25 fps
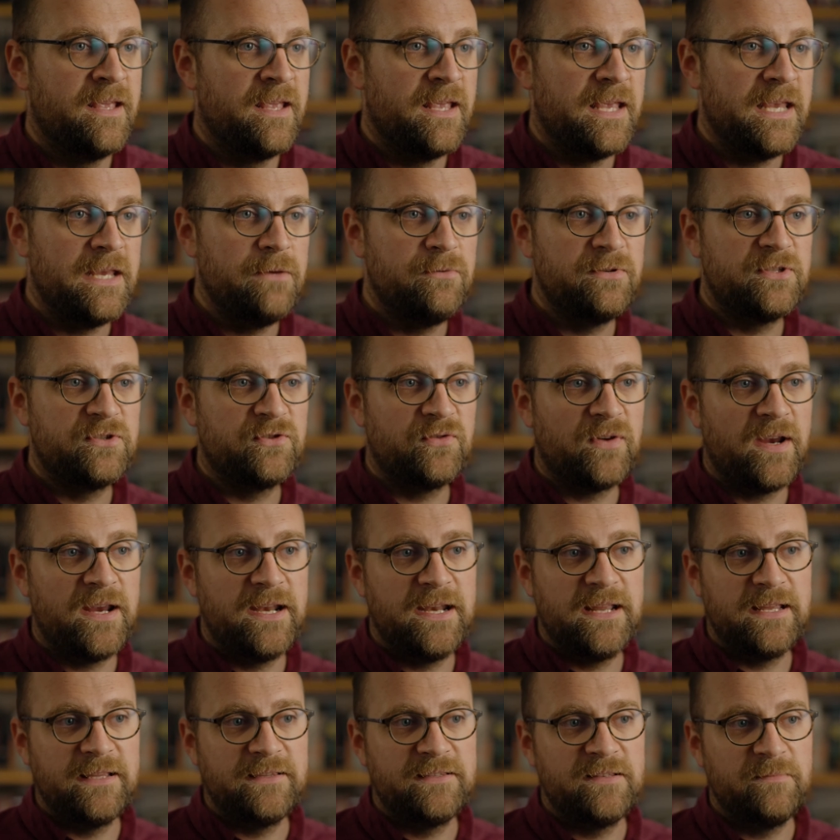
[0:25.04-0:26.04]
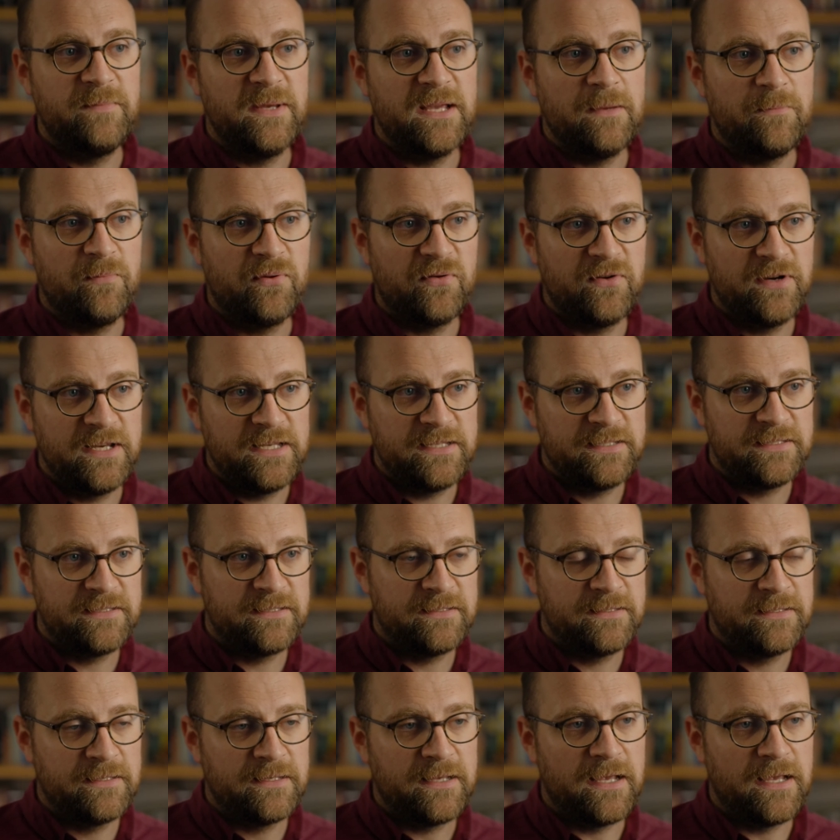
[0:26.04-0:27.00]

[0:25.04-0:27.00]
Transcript: He was training to be a priest,